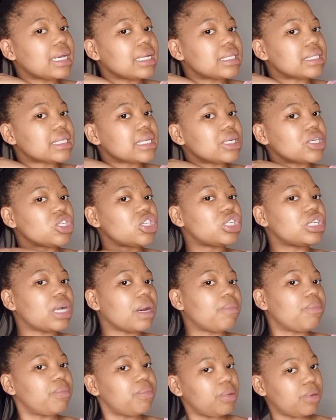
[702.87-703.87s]
it's a
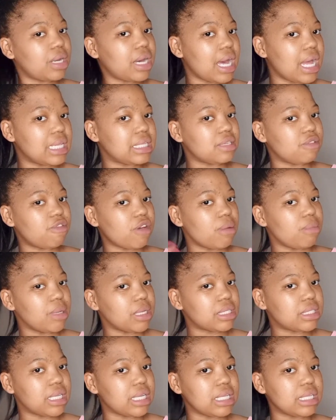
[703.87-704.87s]
sharp cut, if that
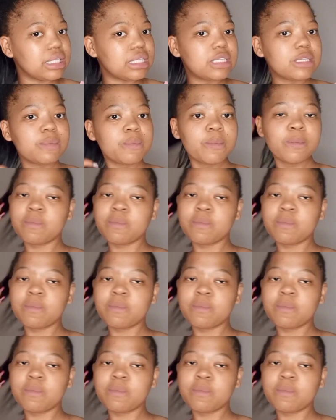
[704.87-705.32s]
makes sense.